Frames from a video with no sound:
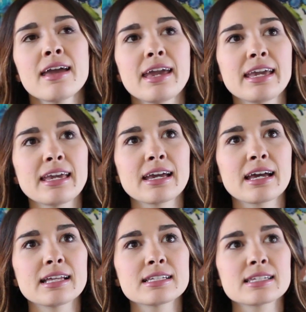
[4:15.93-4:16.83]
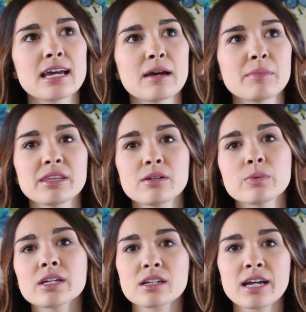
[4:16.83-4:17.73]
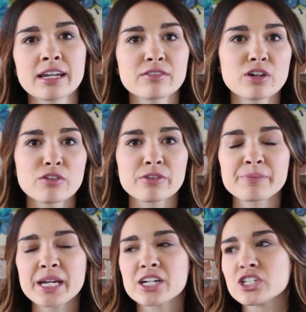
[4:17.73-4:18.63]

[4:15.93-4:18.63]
and then we could kind of go from there.